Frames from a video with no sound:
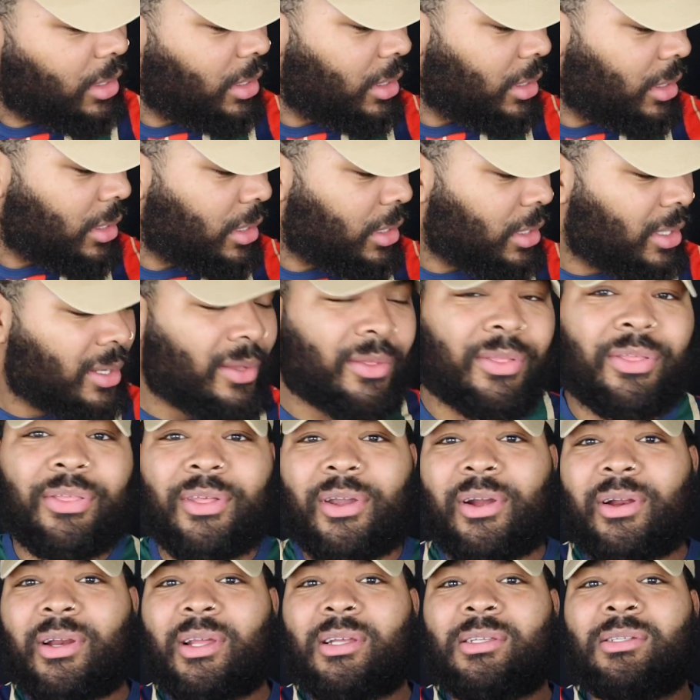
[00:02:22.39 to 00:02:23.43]

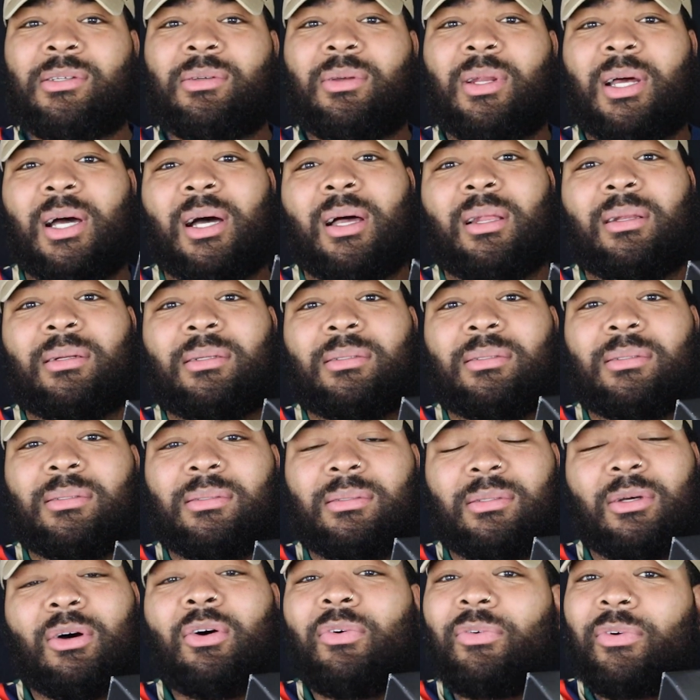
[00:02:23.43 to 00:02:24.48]

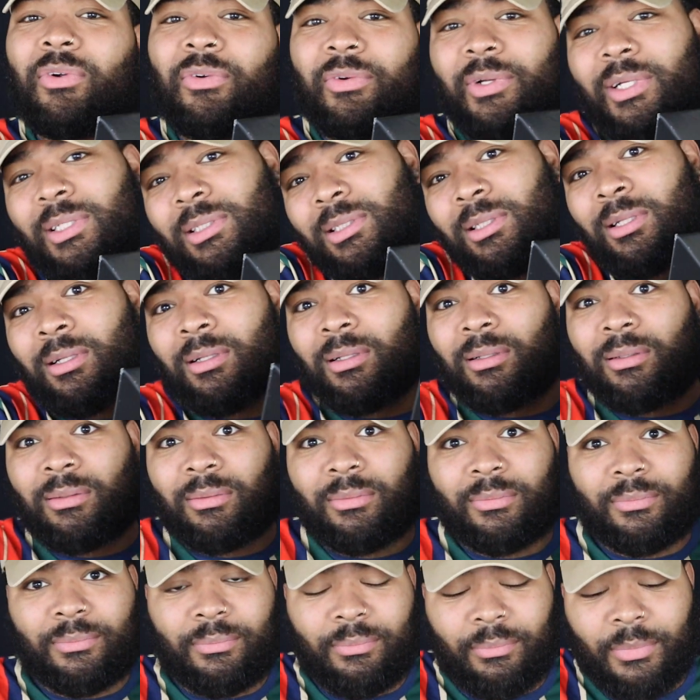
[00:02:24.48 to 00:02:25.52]
$32 over retail.
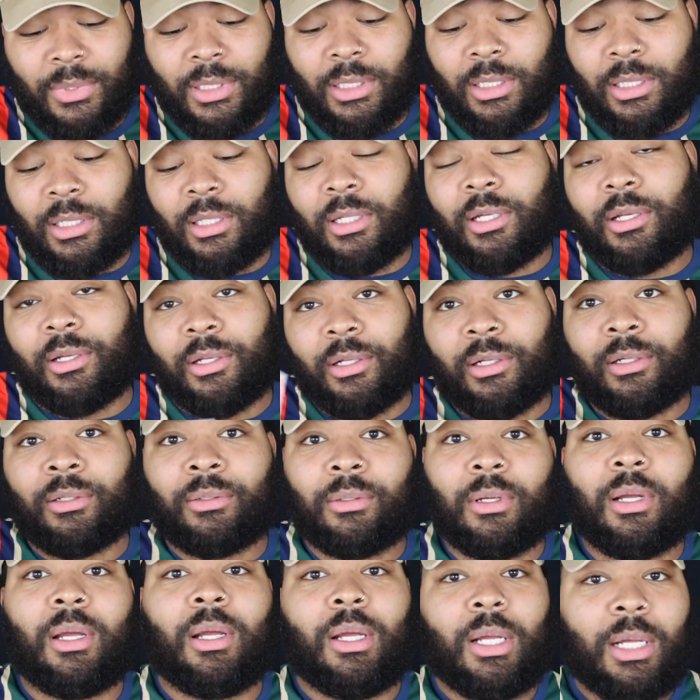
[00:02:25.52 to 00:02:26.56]
But then, you know,
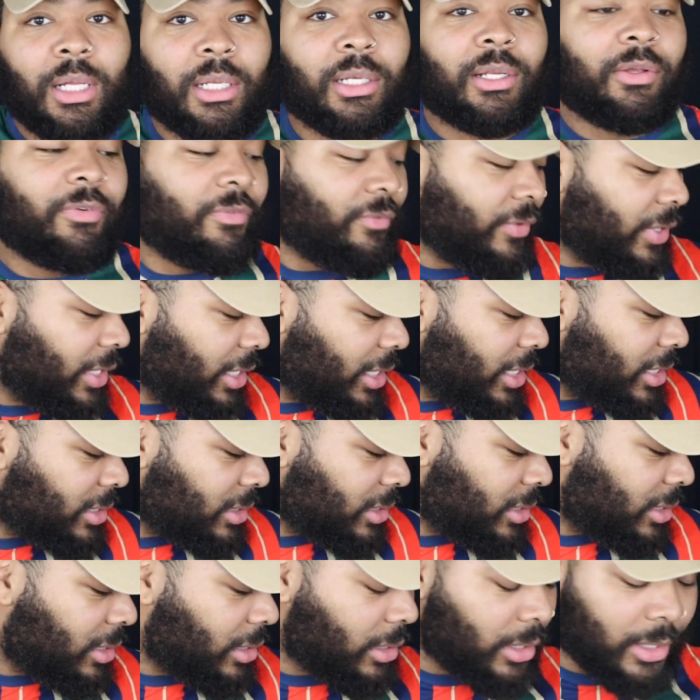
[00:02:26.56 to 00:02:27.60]
the fees
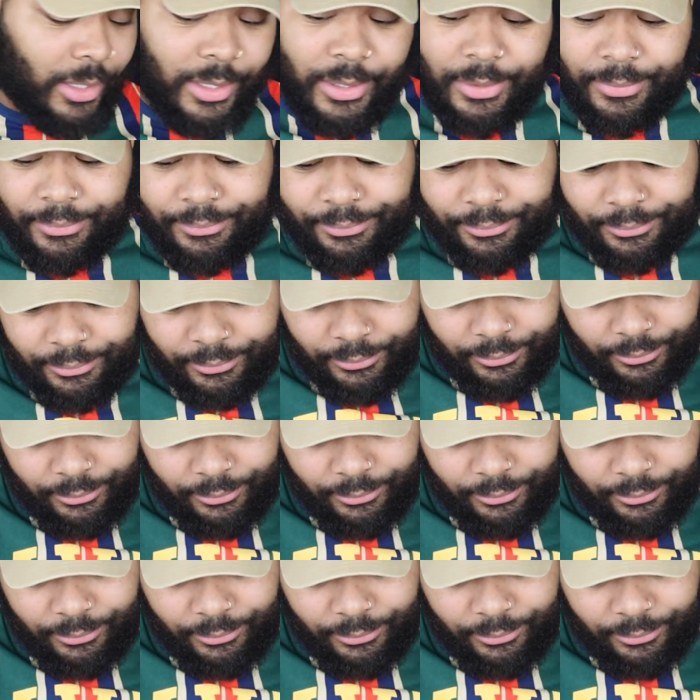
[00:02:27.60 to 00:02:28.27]
and all that.